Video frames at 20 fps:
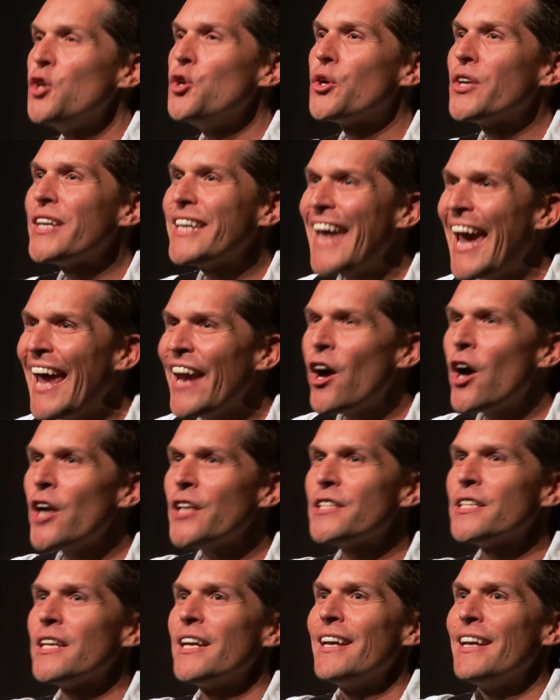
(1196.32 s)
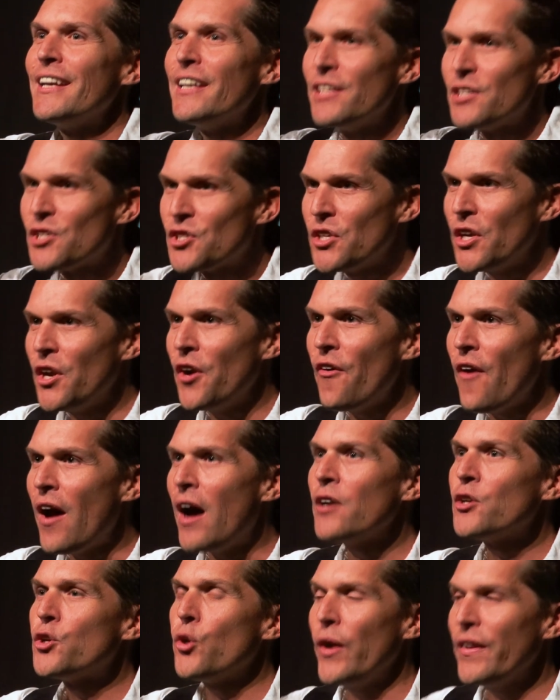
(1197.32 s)
You cannot sit
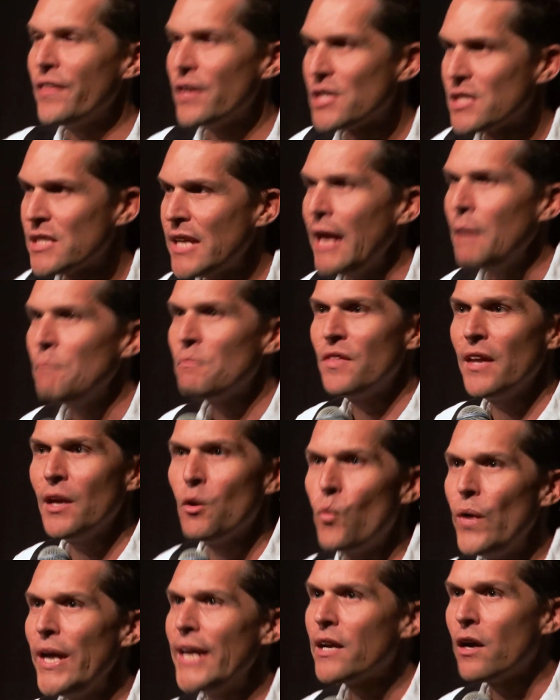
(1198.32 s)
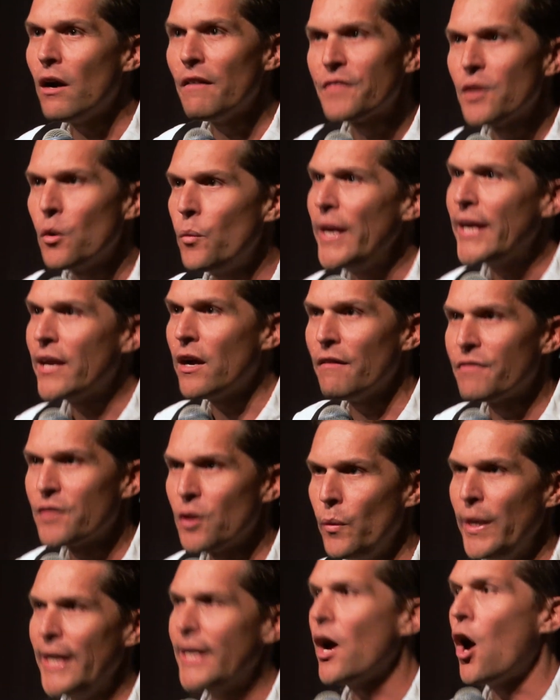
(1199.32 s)
around doing the same thing week after week
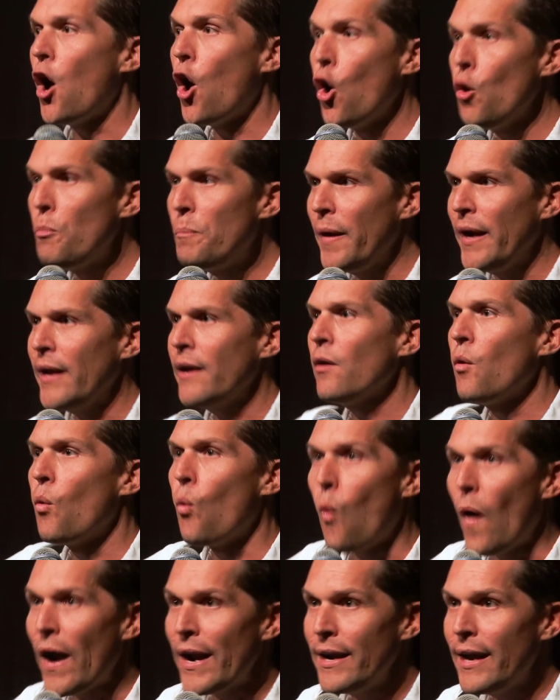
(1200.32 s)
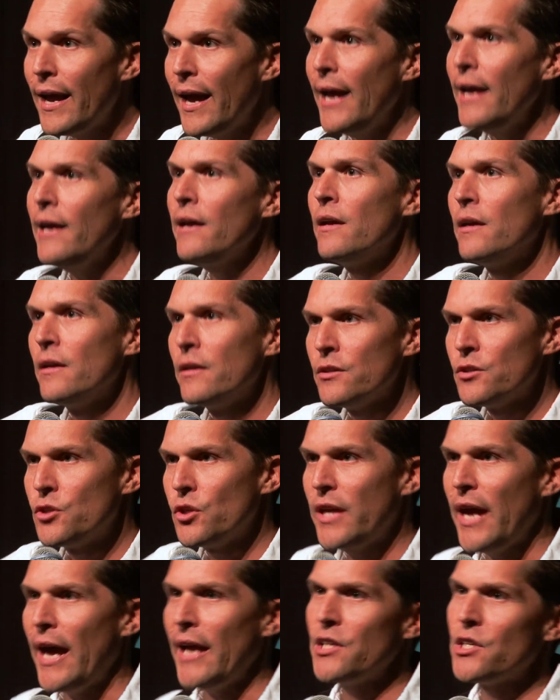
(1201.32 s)
after week, hoping one day to
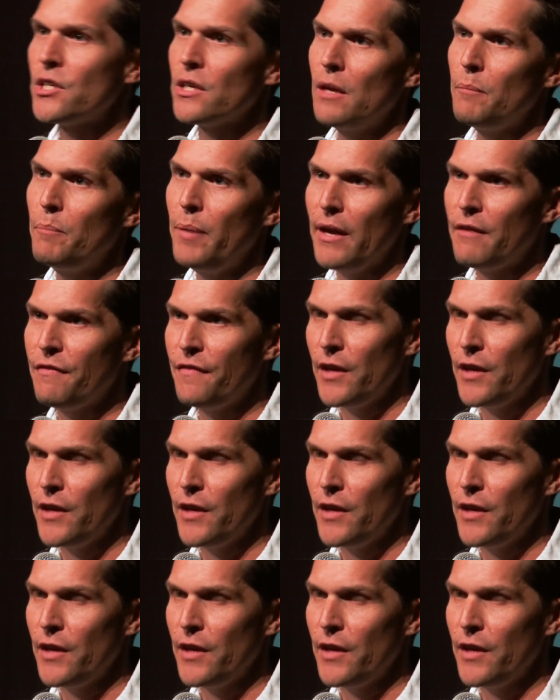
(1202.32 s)
catch a big